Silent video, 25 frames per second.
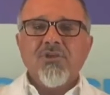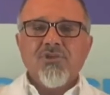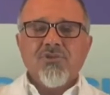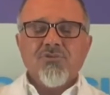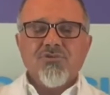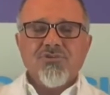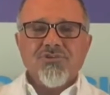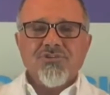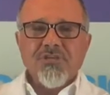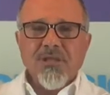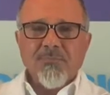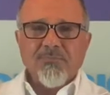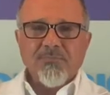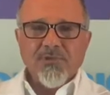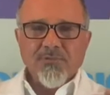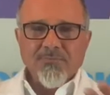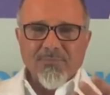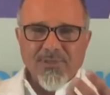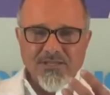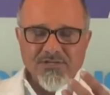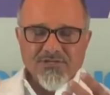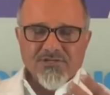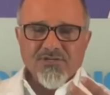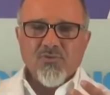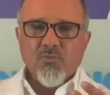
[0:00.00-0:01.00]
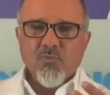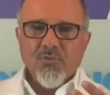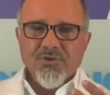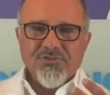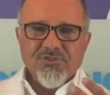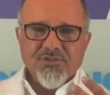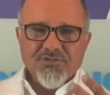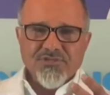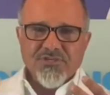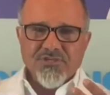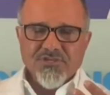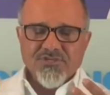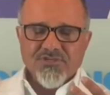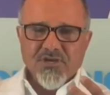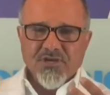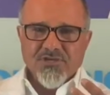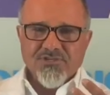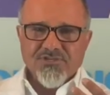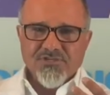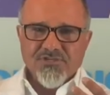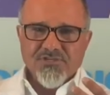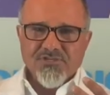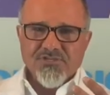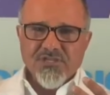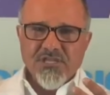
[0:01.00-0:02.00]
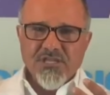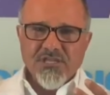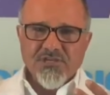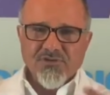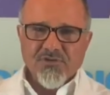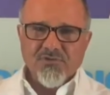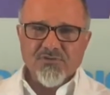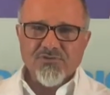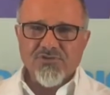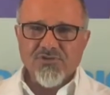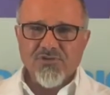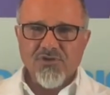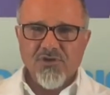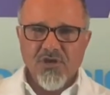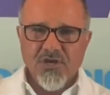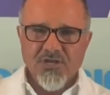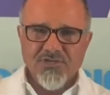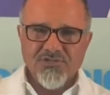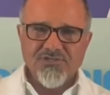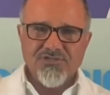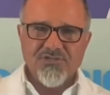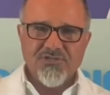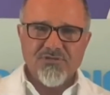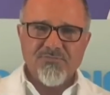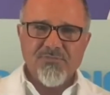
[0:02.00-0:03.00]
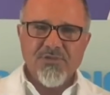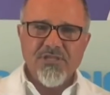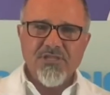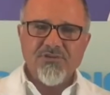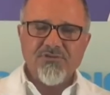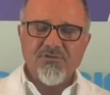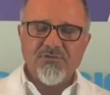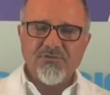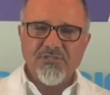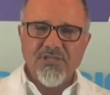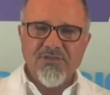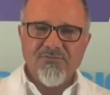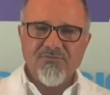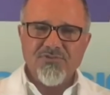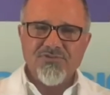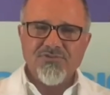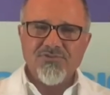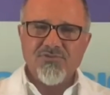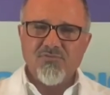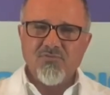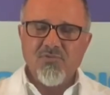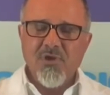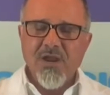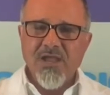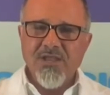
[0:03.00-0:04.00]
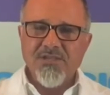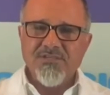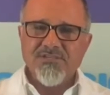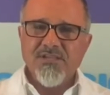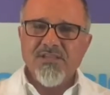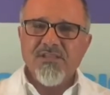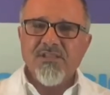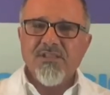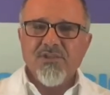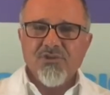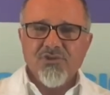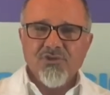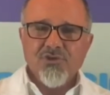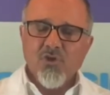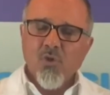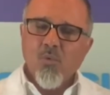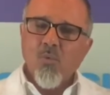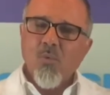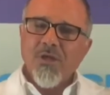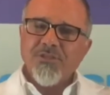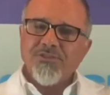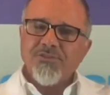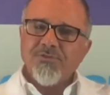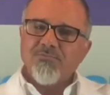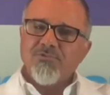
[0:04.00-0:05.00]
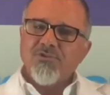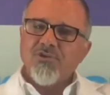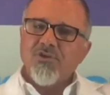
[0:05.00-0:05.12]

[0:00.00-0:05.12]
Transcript: you supplement with this exogenous ketone to cause serum ketone levels to rise. You don't want them